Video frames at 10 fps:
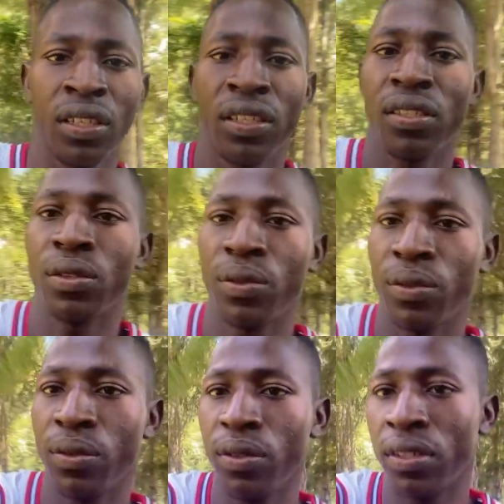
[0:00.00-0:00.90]
So
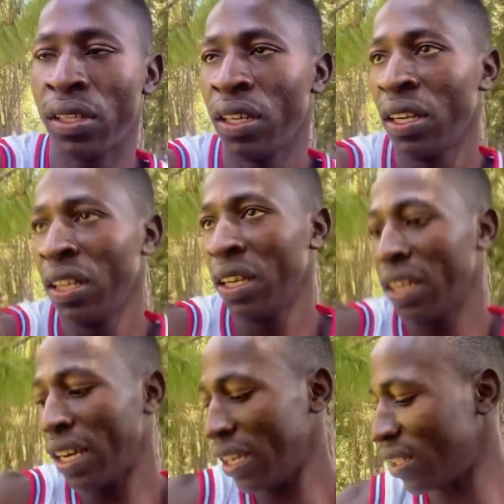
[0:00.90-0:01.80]
good.
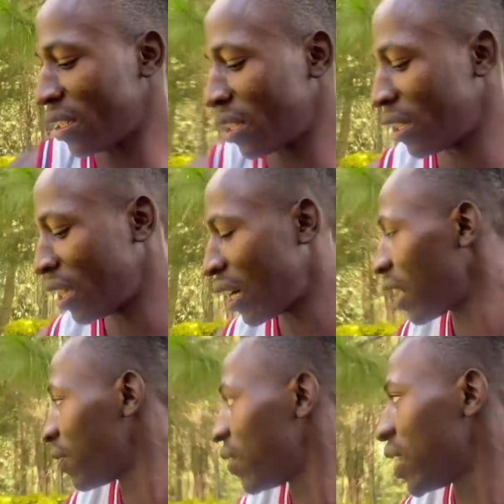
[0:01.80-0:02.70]
Guys,
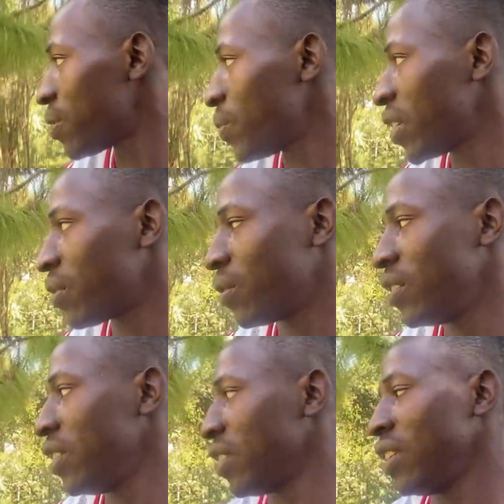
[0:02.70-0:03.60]
advise me
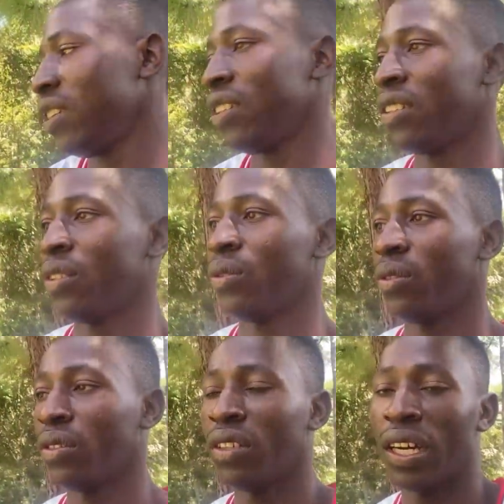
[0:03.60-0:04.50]
accordingly. You
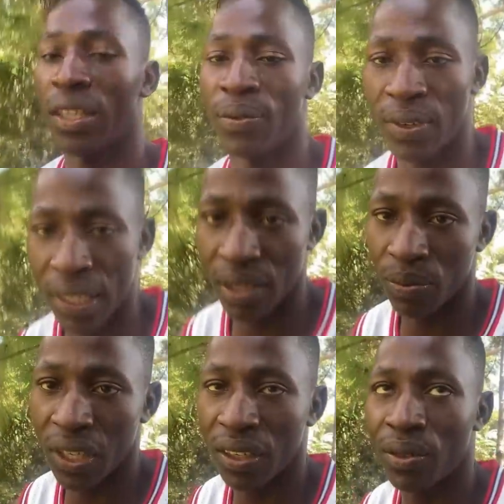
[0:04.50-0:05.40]
know, advise
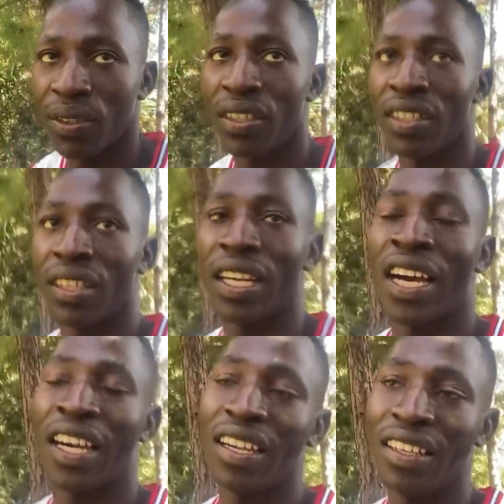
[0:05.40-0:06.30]
me accordingly.
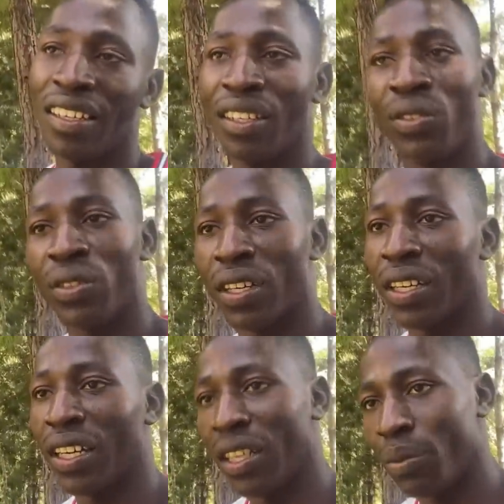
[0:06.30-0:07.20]
I need your
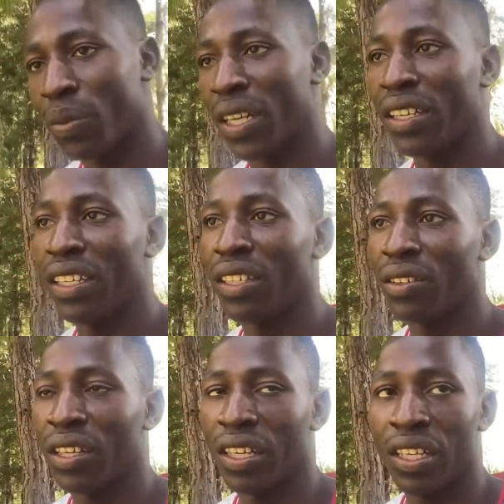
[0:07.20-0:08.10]
help. I need
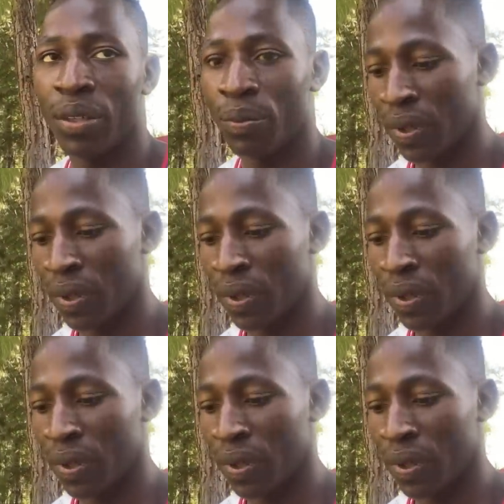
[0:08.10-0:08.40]
your help.